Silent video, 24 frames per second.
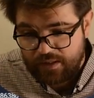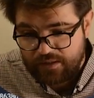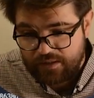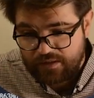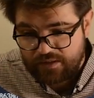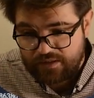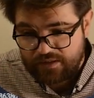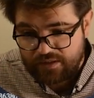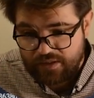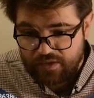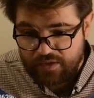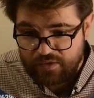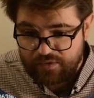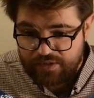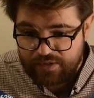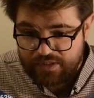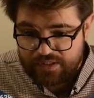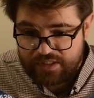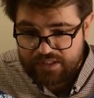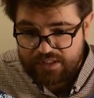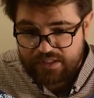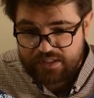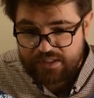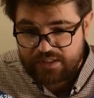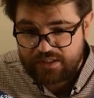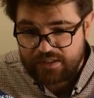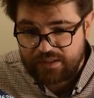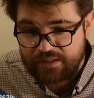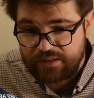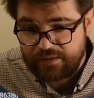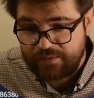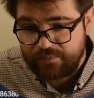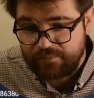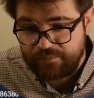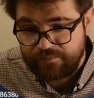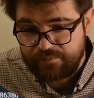So this is
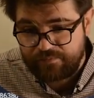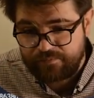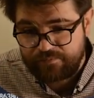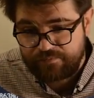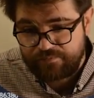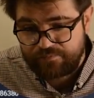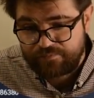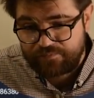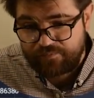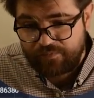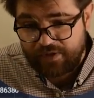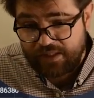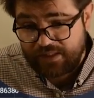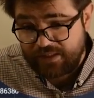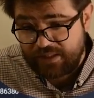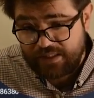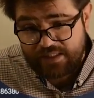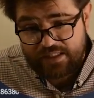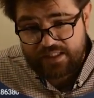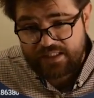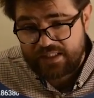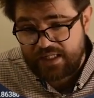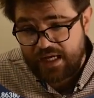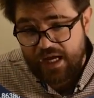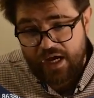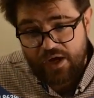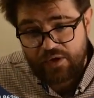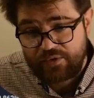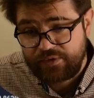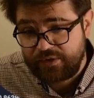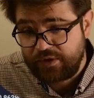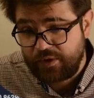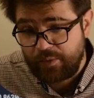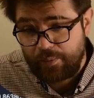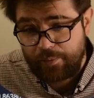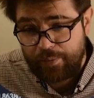
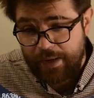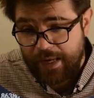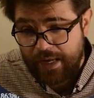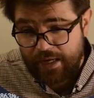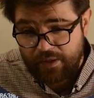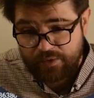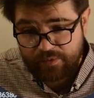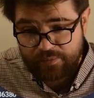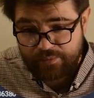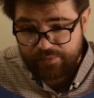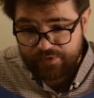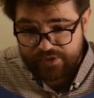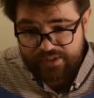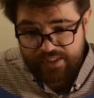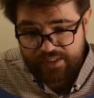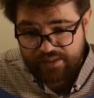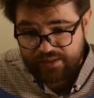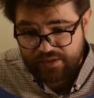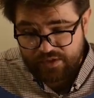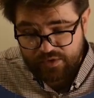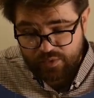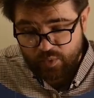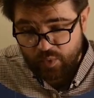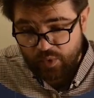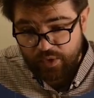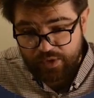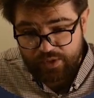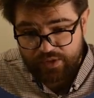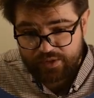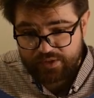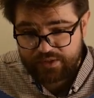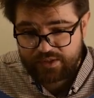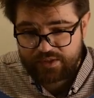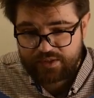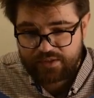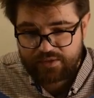how the compound percentage
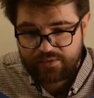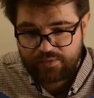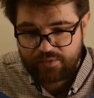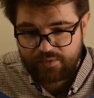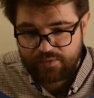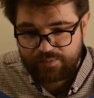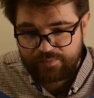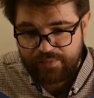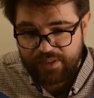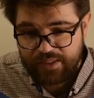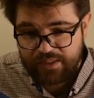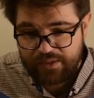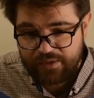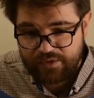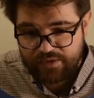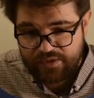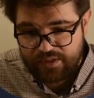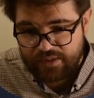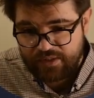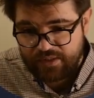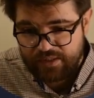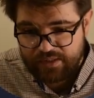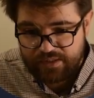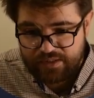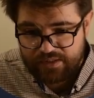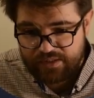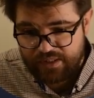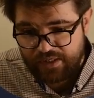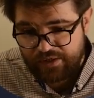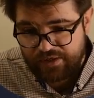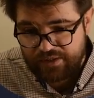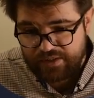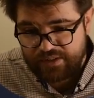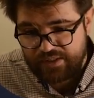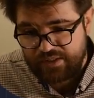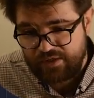works, by using the
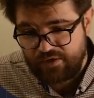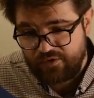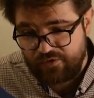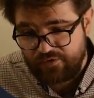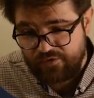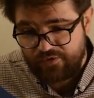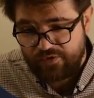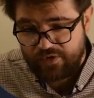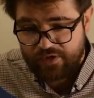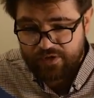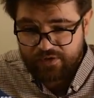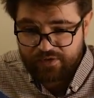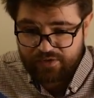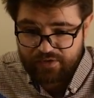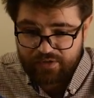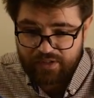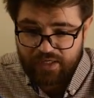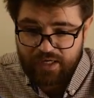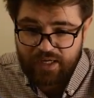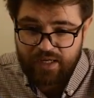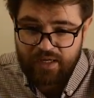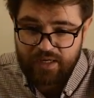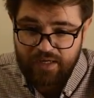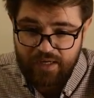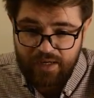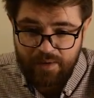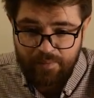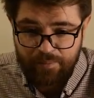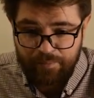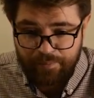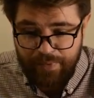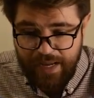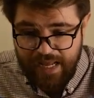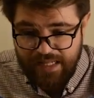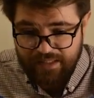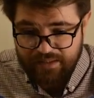entirety of our
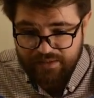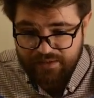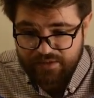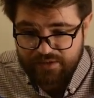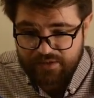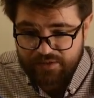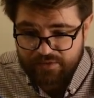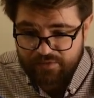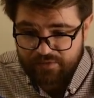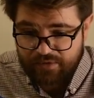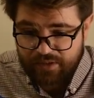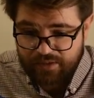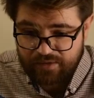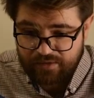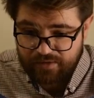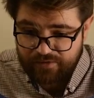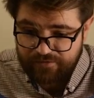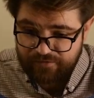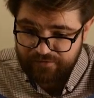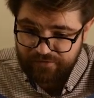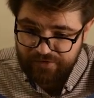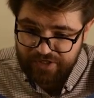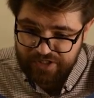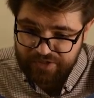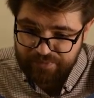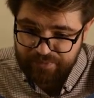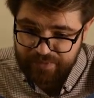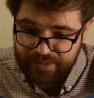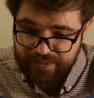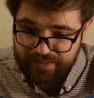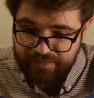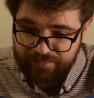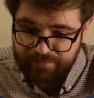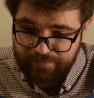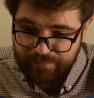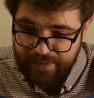balance, or our fresh
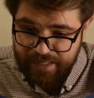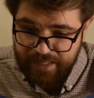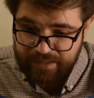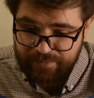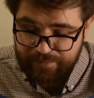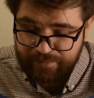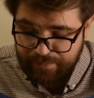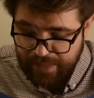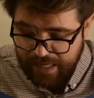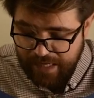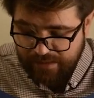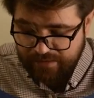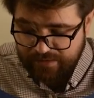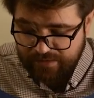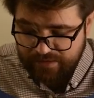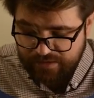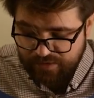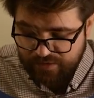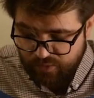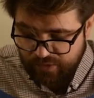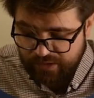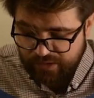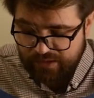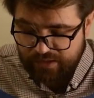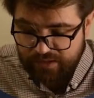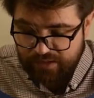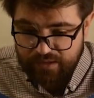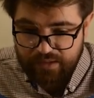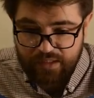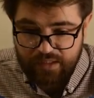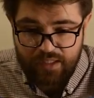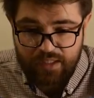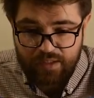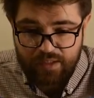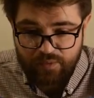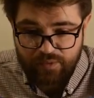made balance. We
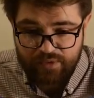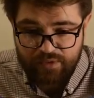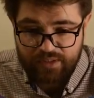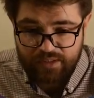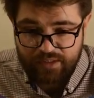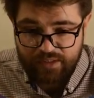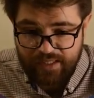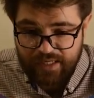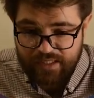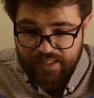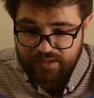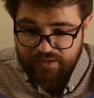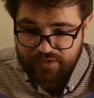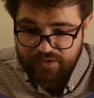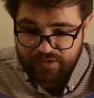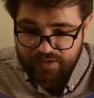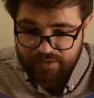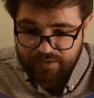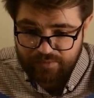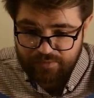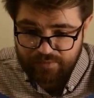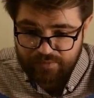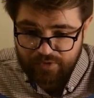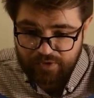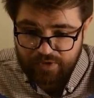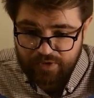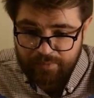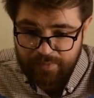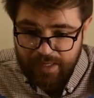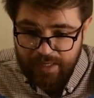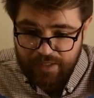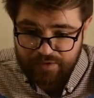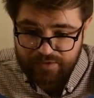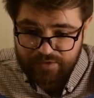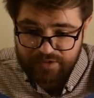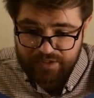can get some good
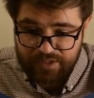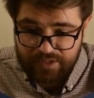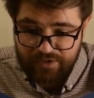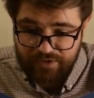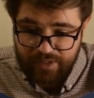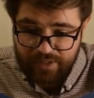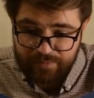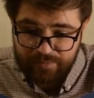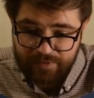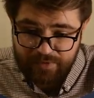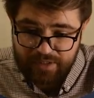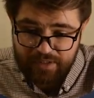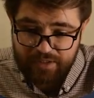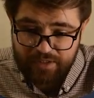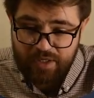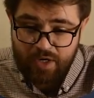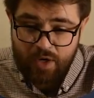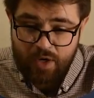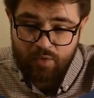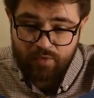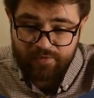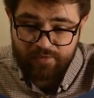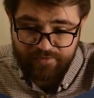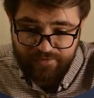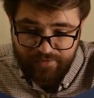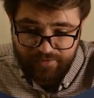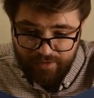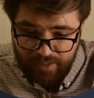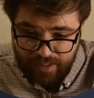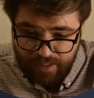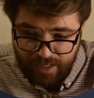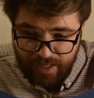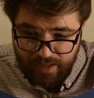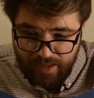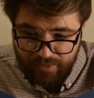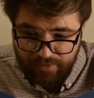amounts. Here I'm gonna go with
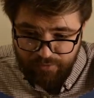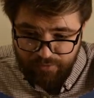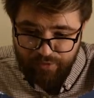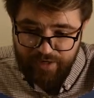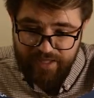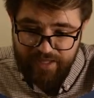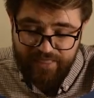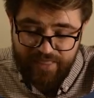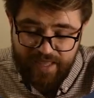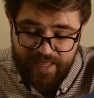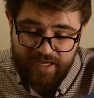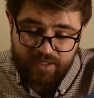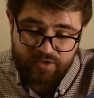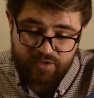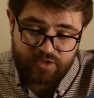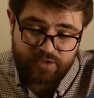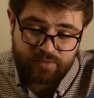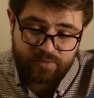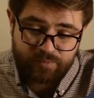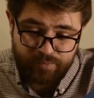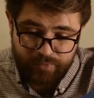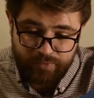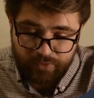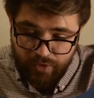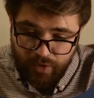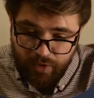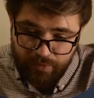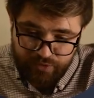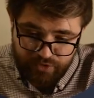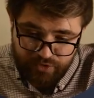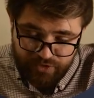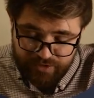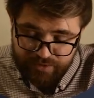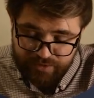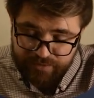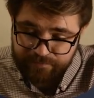3,000 put
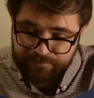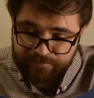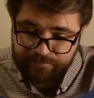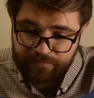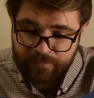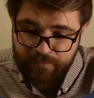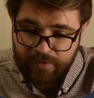option,